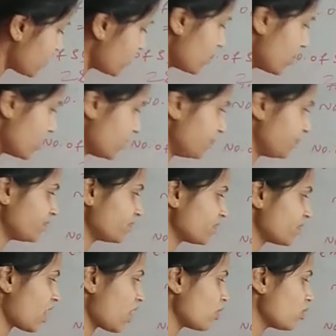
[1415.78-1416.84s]
Okay,
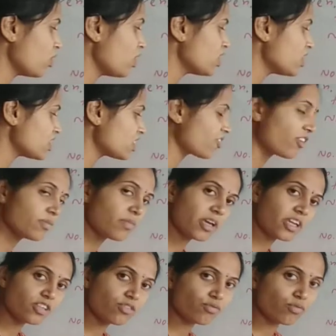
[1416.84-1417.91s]
now 7
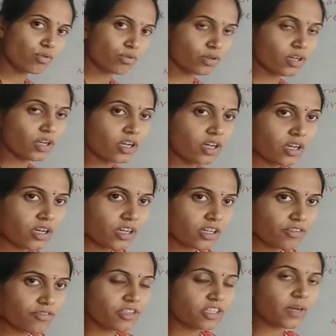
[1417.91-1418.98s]
minus 4.
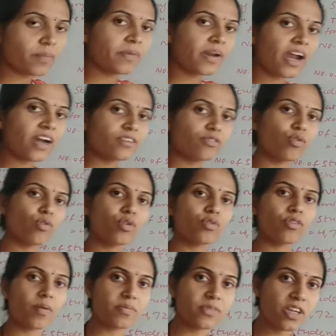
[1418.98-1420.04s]
If we subtract 4
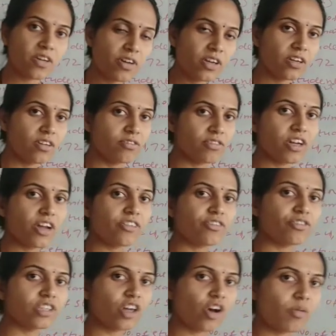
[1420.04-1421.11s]
from 7, we
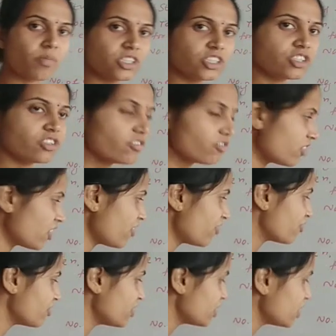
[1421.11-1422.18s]
left with how much? We
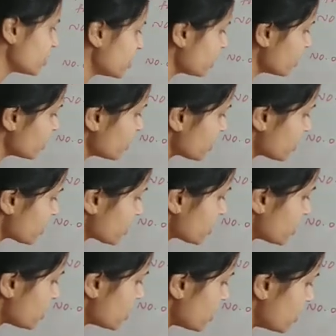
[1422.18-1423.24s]
left with
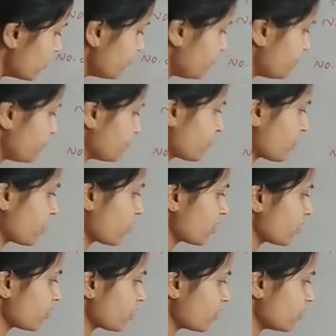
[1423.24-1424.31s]

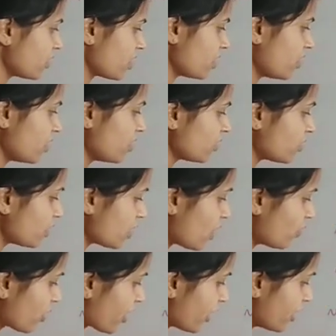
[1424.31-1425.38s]
3. Okay,
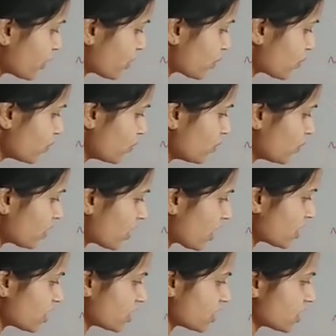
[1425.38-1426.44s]
now write 2
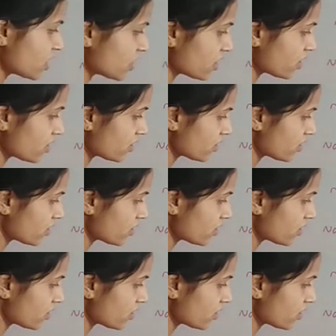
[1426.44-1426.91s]
as it is.